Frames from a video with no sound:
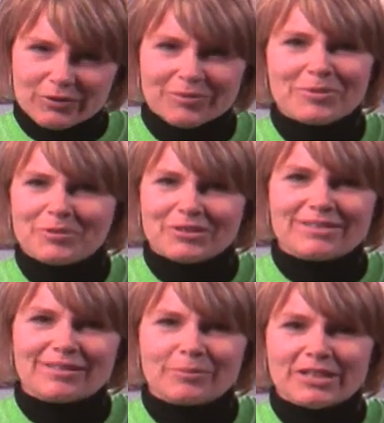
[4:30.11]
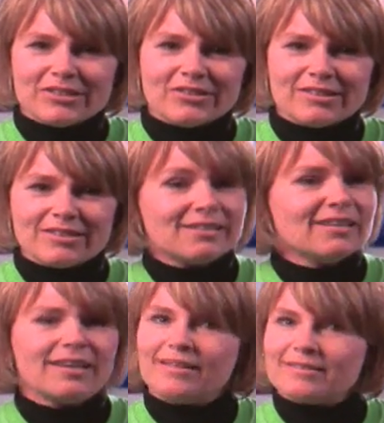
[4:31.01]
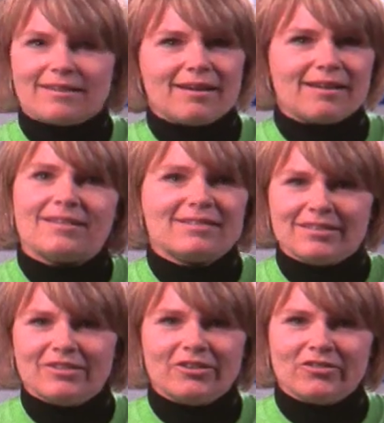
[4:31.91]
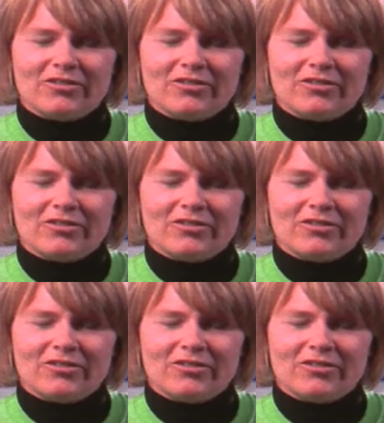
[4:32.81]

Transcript: will be more celebrations, and it's gotta continue.